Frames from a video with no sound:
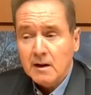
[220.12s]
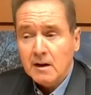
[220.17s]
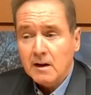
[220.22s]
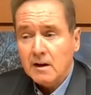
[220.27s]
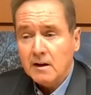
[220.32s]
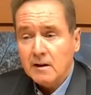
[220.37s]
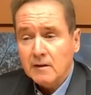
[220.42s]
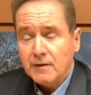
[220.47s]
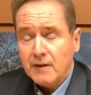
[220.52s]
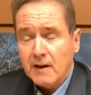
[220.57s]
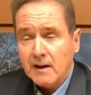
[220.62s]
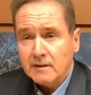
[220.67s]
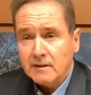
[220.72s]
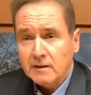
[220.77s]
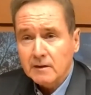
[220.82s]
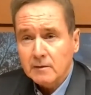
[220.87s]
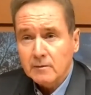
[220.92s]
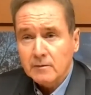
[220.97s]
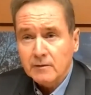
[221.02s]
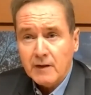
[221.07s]
an
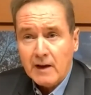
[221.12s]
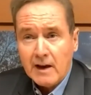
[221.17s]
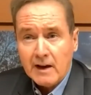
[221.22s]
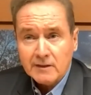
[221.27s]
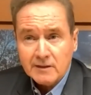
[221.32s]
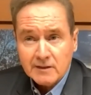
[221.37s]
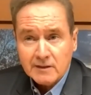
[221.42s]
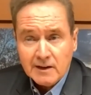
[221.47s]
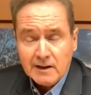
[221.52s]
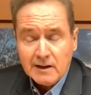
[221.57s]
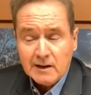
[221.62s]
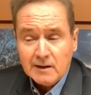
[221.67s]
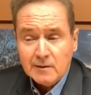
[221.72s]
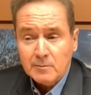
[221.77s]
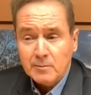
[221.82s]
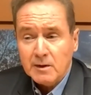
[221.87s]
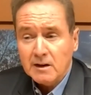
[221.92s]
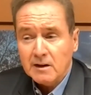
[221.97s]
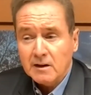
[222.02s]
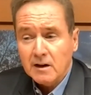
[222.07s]
effective vaccine,
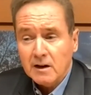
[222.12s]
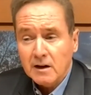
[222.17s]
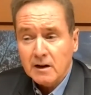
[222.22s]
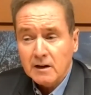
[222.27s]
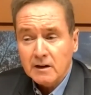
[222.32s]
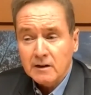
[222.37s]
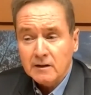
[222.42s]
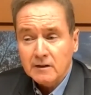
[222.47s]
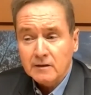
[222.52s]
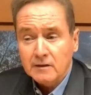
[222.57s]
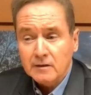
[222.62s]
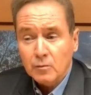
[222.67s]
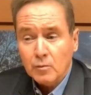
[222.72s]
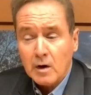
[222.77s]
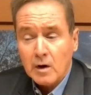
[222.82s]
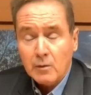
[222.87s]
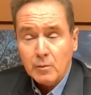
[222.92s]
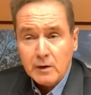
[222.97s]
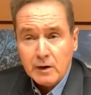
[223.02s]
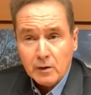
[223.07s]
because
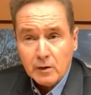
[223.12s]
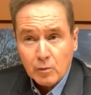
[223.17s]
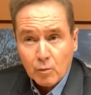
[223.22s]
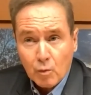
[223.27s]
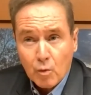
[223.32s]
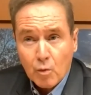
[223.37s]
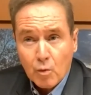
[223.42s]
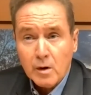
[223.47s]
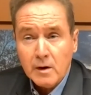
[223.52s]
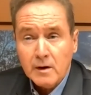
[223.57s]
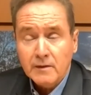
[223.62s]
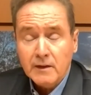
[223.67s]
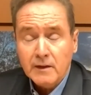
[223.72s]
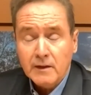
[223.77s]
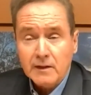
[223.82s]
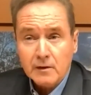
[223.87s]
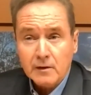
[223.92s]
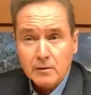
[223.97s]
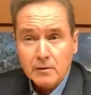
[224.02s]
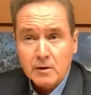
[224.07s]
while we were warned that
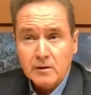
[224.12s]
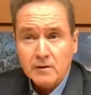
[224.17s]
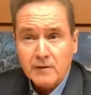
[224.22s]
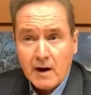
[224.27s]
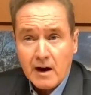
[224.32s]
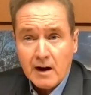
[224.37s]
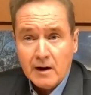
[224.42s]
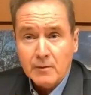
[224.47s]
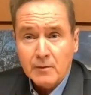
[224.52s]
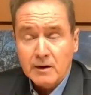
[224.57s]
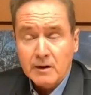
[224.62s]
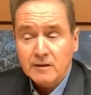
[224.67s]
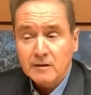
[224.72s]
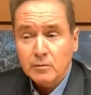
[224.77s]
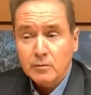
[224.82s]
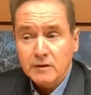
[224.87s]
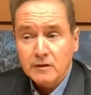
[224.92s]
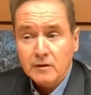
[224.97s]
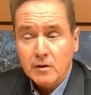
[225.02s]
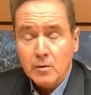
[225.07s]
the coronavirus
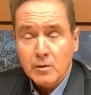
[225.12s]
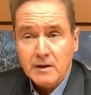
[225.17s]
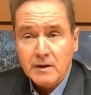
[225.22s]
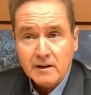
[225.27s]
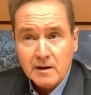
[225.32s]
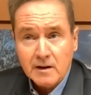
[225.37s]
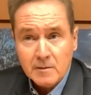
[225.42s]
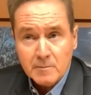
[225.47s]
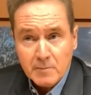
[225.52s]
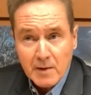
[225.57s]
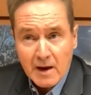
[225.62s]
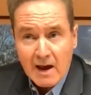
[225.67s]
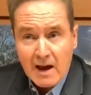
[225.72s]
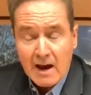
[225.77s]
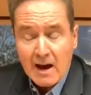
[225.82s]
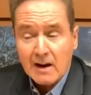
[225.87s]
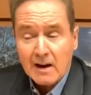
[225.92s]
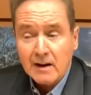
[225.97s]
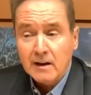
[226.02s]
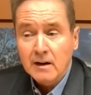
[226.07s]
was going to come
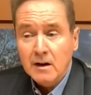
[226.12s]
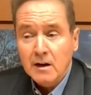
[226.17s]
back,